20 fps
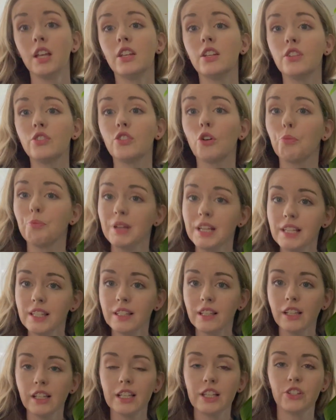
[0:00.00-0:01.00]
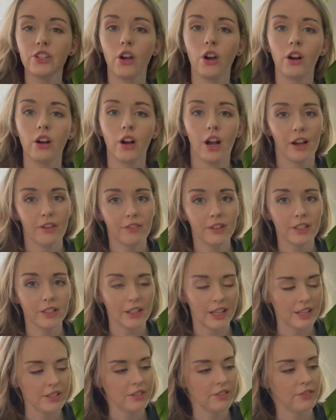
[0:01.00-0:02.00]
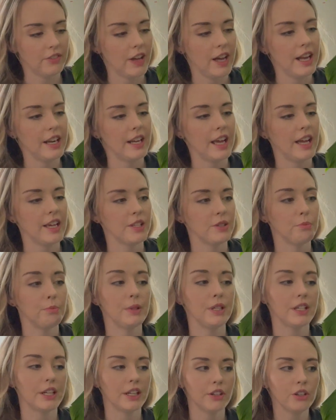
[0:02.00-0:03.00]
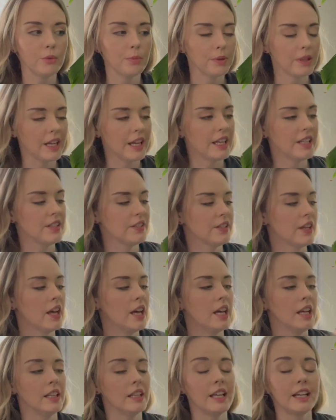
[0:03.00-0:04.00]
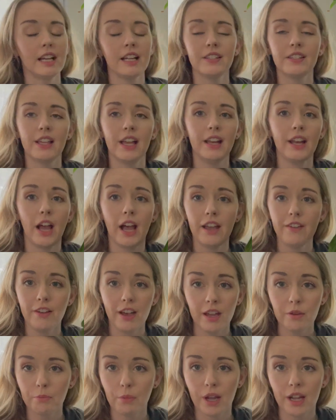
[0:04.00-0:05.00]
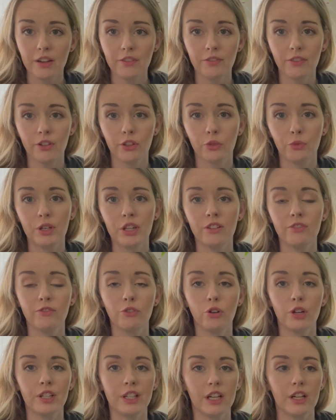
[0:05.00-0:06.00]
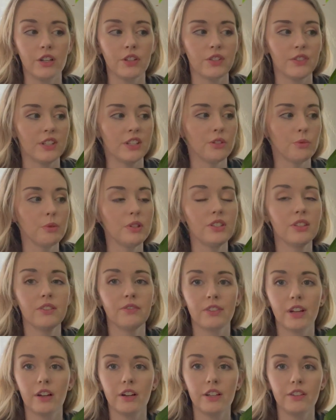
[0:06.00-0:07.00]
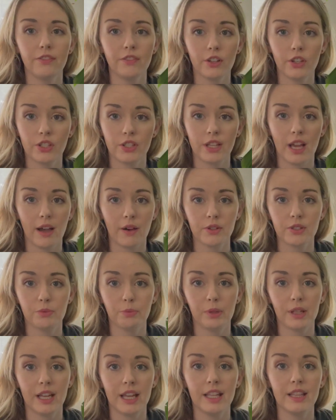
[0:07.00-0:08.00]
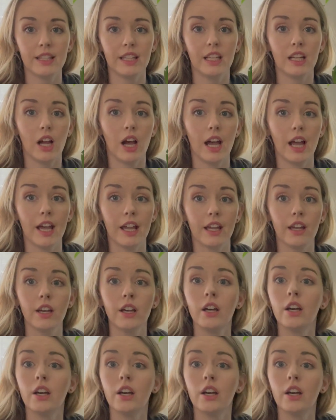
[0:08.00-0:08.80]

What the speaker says: So peace lilies are often classified as beginner plants. Like I said, I've had mine for 3 or 4 years. This was the very first houseplant that I